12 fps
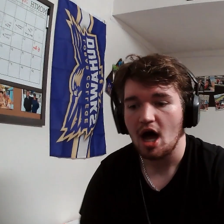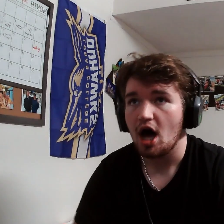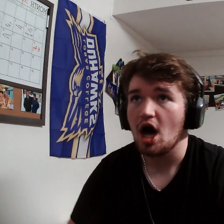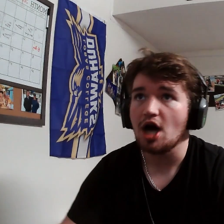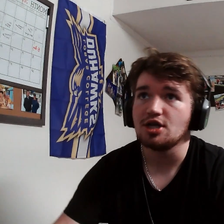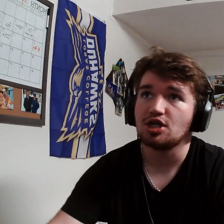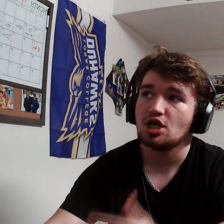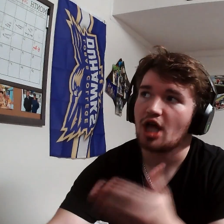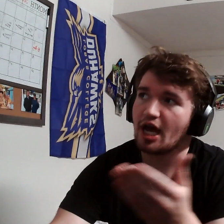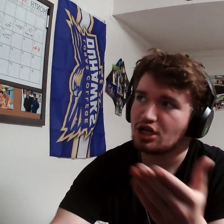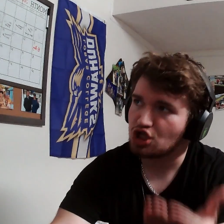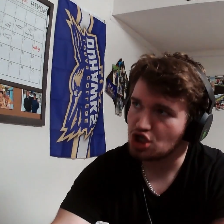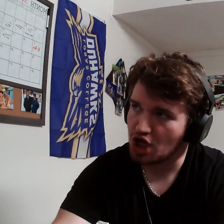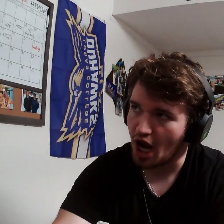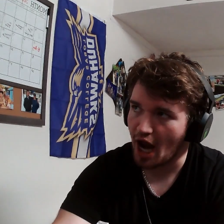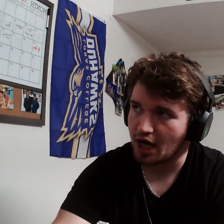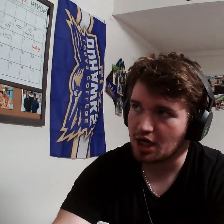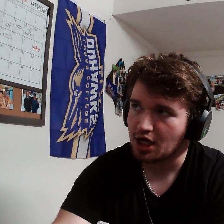Until I
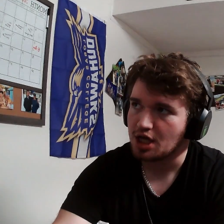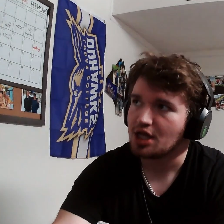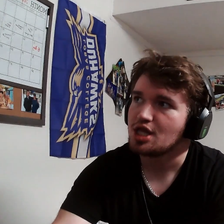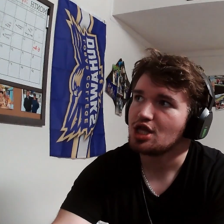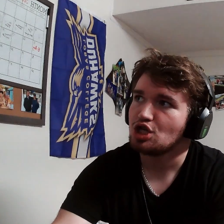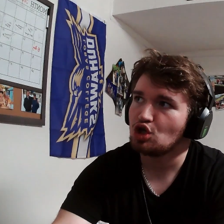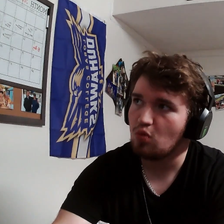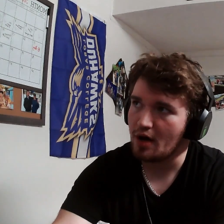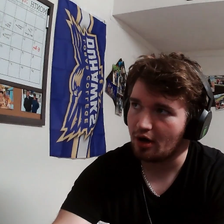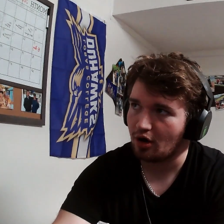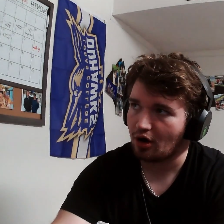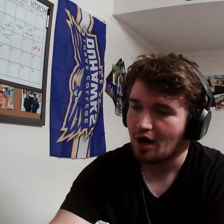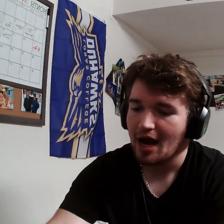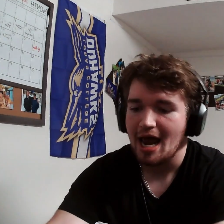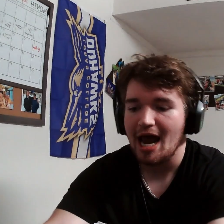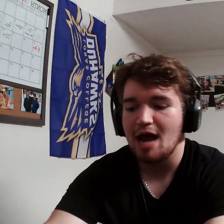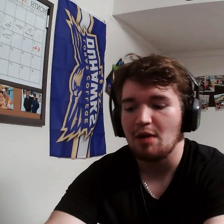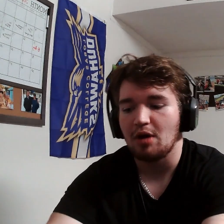check Twitter,
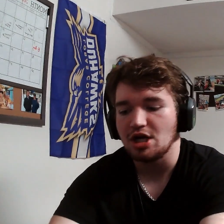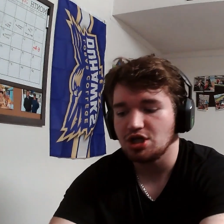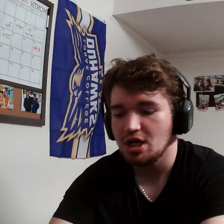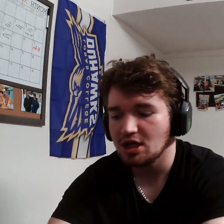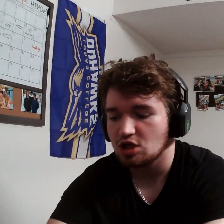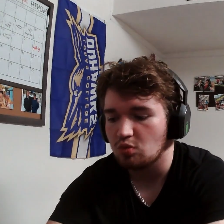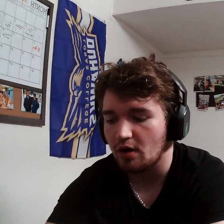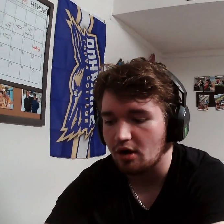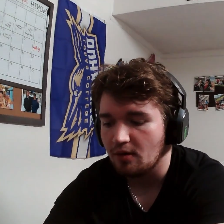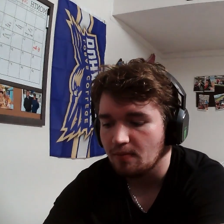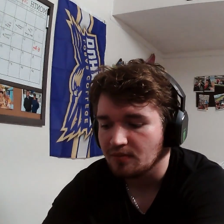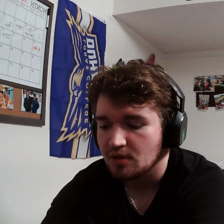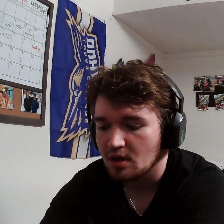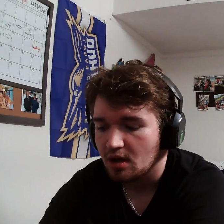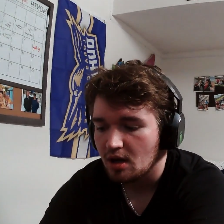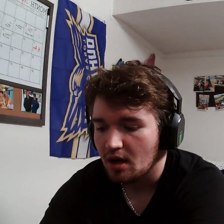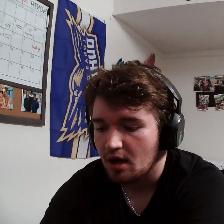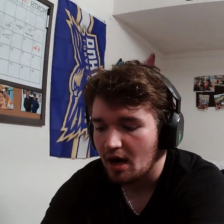and when I checked Twitter,
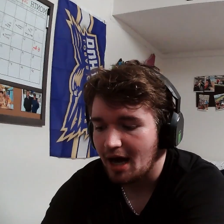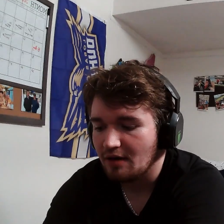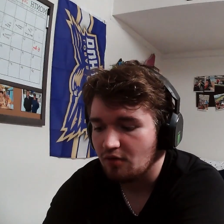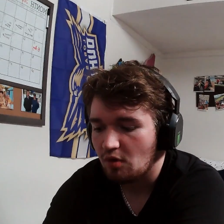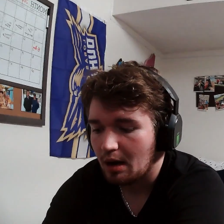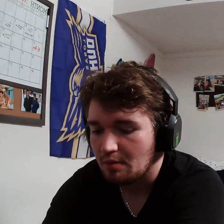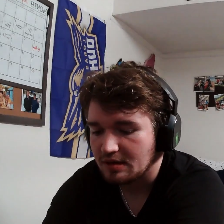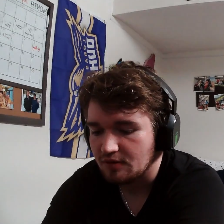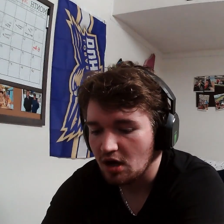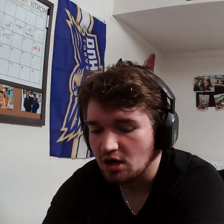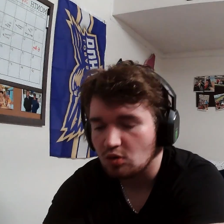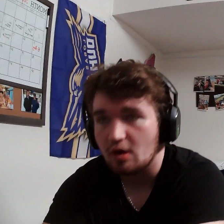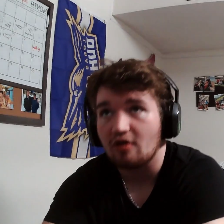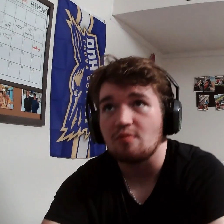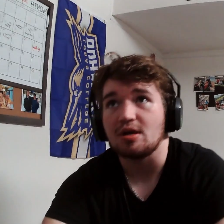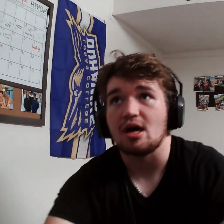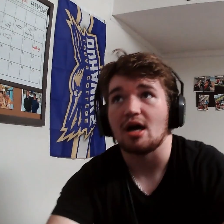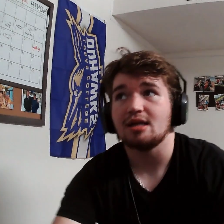I didn't know why I was even on Twitter,
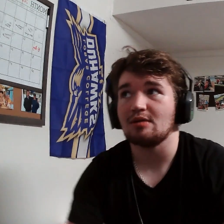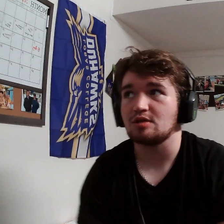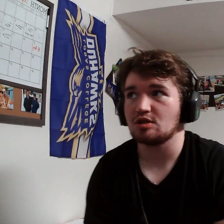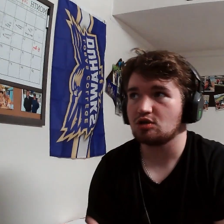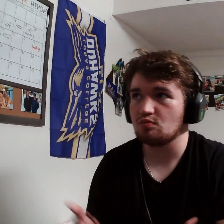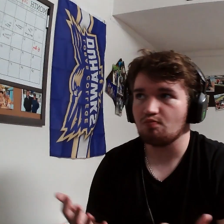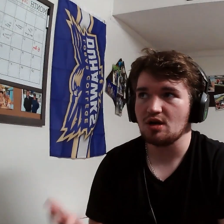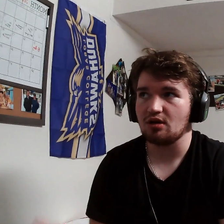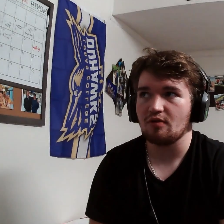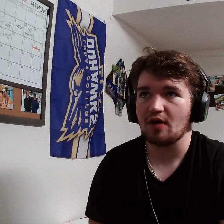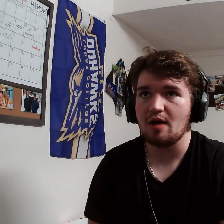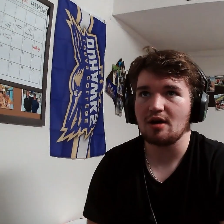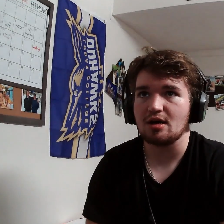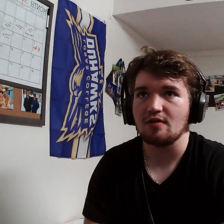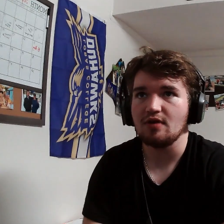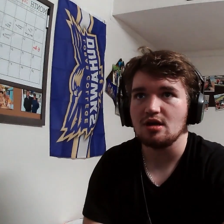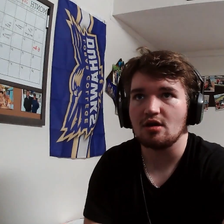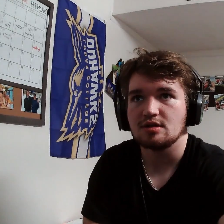being honest. I was middle of editing
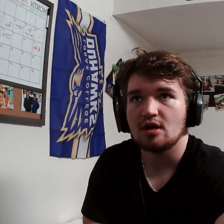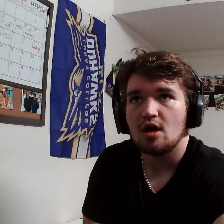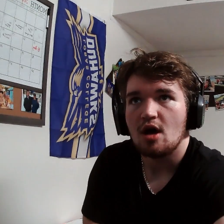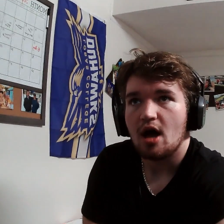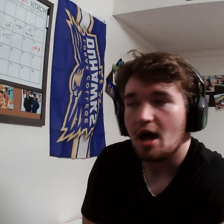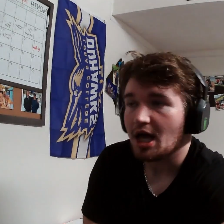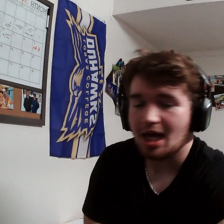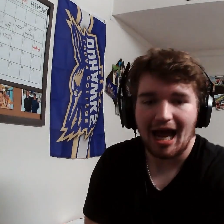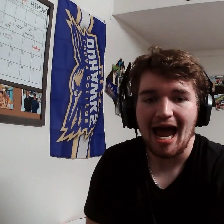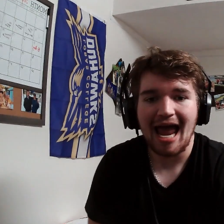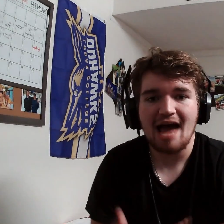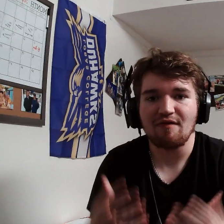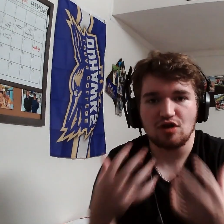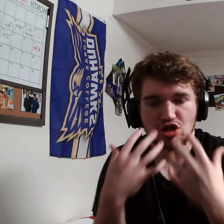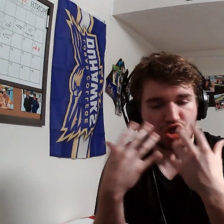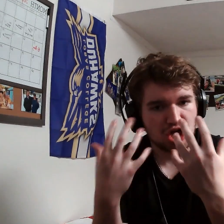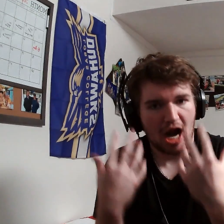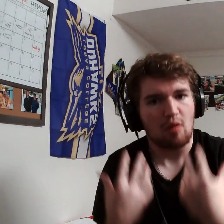videos. Like, I haven't
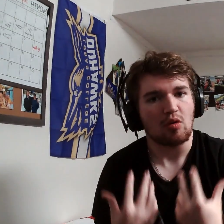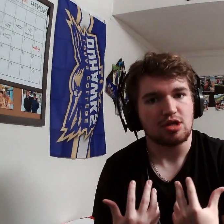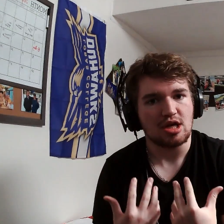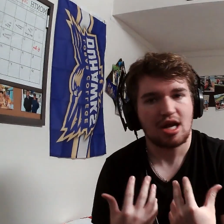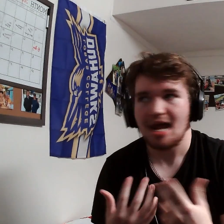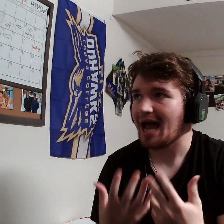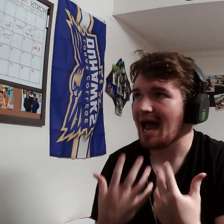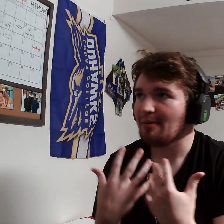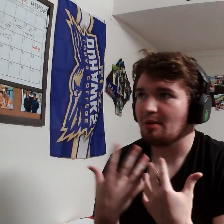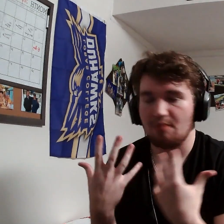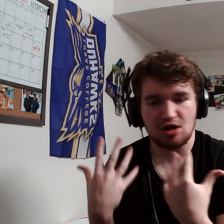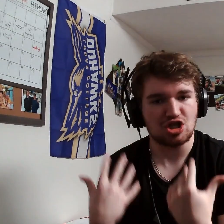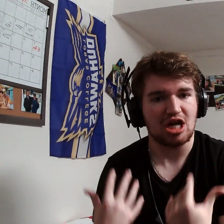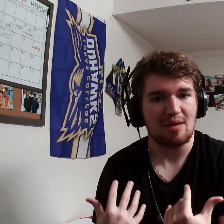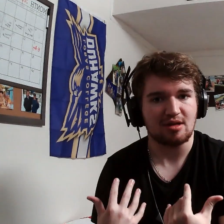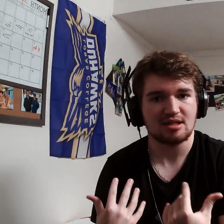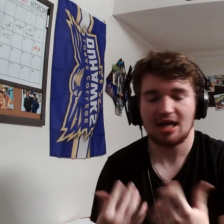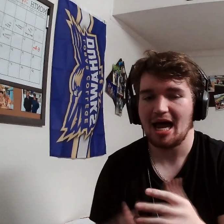showered today. I'm in pajamas.